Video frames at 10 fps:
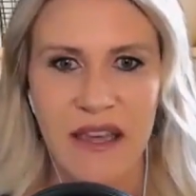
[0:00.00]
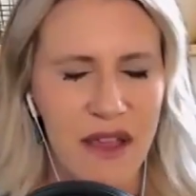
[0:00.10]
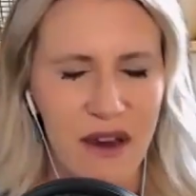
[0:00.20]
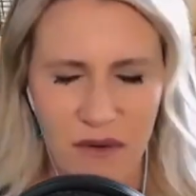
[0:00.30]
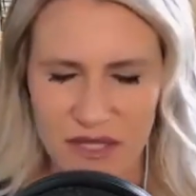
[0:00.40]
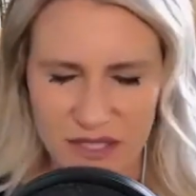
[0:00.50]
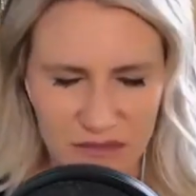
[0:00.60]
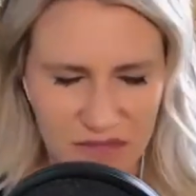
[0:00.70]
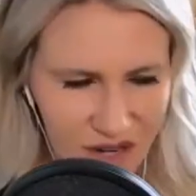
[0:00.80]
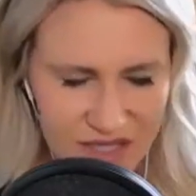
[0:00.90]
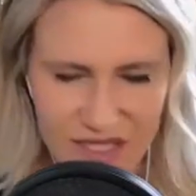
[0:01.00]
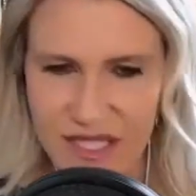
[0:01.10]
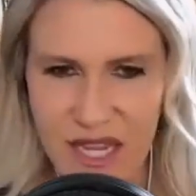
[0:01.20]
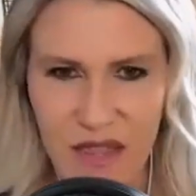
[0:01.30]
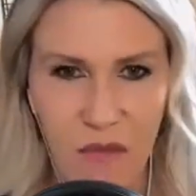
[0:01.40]
there was some
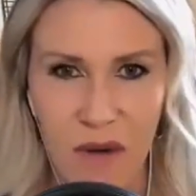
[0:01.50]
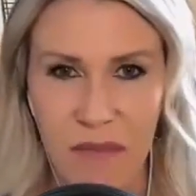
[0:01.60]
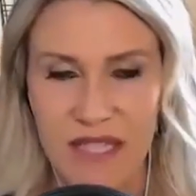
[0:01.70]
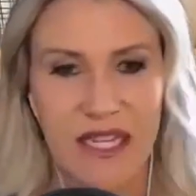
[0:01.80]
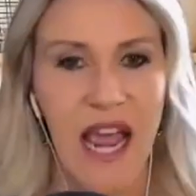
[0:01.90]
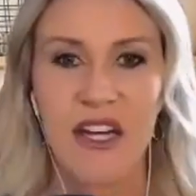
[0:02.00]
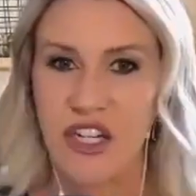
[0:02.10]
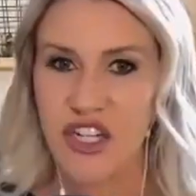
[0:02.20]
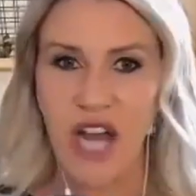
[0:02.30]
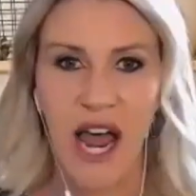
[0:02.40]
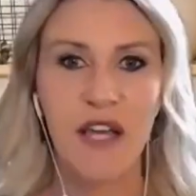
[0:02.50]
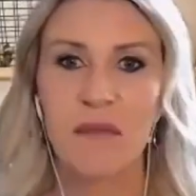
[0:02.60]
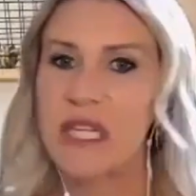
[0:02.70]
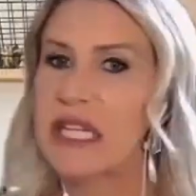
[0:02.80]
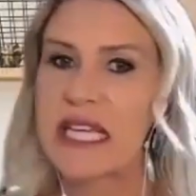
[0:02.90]
toxicity in the workplace and I
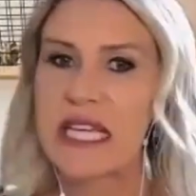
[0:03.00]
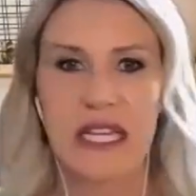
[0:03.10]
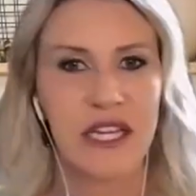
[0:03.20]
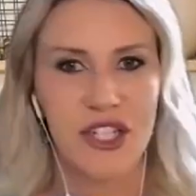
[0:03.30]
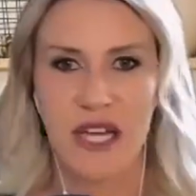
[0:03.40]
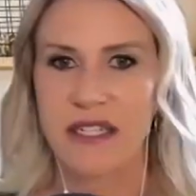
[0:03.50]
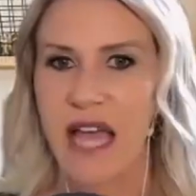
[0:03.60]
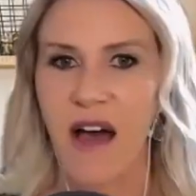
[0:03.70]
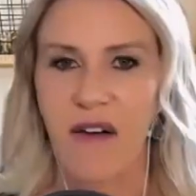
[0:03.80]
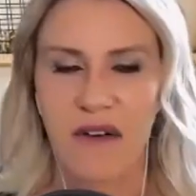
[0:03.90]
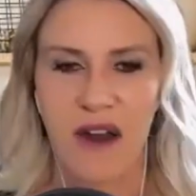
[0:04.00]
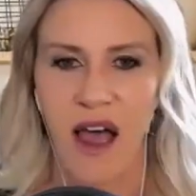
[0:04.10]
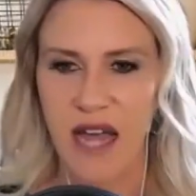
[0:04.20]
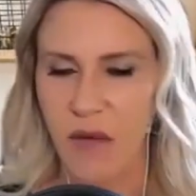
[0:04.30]
completely shut down. I